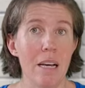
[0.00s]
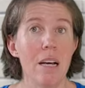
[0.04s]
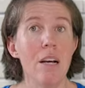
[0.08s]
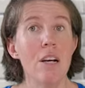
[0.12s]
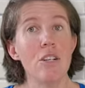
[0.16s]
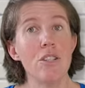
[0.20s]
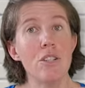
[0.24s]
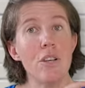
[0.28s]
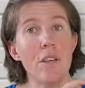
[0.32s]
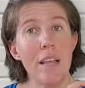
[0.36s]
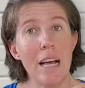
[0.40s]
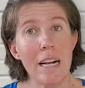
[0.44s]

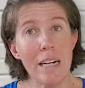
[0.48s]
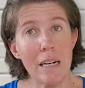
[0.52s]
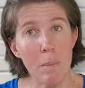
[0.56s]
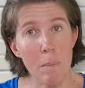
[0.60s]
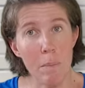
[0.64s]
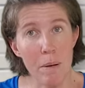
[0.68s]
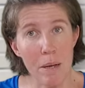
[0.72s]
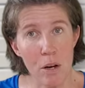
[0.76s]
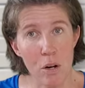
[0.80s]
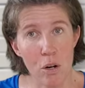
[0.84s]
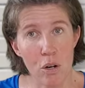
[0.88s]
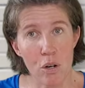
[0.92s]
So that can
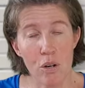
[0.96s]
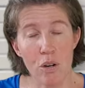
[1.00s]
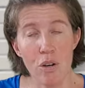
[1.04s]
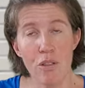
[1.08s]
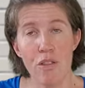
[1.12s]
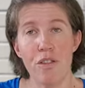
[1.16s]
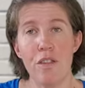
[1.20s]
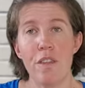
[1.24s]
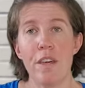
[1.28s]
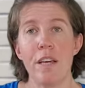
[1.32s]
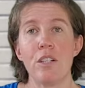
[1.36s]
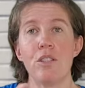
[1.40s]
be a
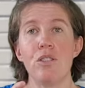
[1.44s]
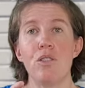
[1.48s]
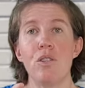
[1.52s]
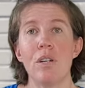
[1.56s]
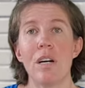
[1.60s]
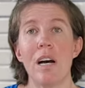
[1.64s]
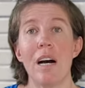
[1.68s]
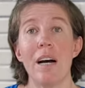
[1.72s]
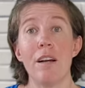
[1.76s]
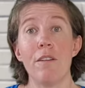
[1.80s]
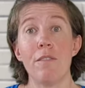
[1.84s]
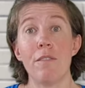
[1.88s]
good thing to
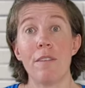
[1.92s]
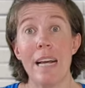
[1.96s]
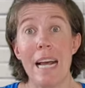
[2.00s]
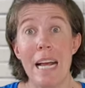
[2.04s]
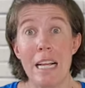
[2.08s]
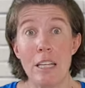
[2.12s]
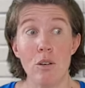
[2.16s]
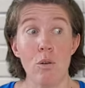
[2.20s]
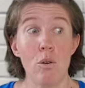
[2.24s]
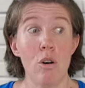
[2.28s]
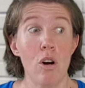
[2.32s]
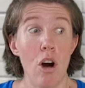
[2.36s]
kind of
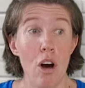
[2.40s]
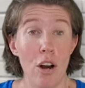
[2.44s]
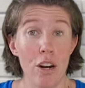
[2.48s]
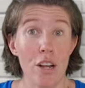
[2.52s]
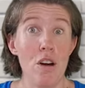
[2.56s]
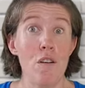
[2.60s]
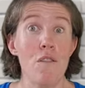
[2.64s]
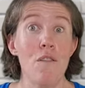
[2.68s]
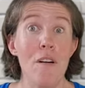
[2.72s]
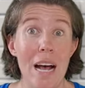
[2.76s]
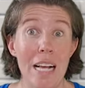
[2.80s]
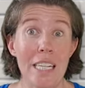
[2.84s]
get your
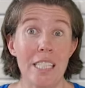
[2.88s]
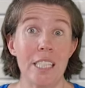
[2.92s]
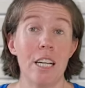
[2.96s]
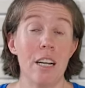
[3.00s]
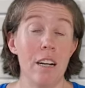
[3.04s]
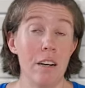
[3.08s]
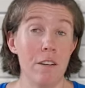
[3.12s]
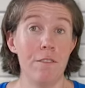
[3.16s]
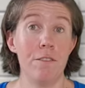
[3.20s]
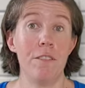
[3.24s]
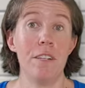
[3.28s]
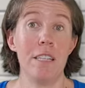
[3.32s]

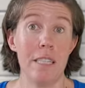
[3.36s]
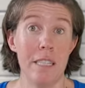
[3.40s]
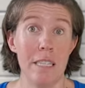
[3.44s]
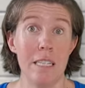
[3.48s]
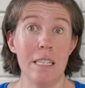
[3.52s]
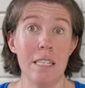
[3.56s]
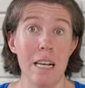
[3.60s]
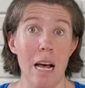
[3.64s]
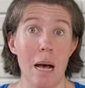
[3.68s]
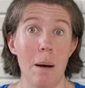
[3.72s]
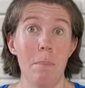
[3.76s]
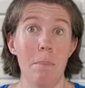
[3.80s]
cardiovascular
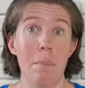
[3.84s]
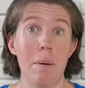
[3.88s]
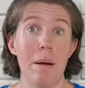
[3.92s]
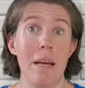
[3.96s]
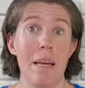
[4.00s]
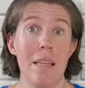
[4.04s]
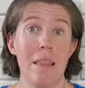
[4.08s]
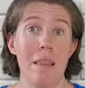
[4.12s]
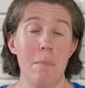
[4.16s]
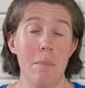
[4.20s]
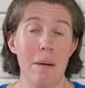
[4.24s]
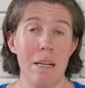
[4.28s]
fitness up
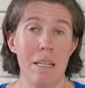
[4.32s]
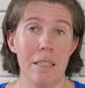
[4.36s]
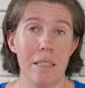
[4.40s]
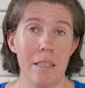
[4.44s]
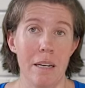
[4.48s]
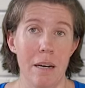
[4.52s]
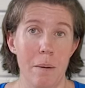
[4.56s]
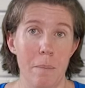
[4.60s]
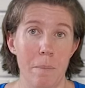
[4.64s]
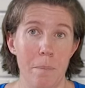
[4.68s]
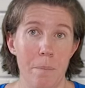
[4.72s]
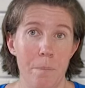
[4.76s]
in the
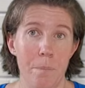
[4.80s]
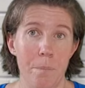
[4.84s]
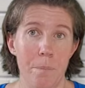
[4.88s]
meantime.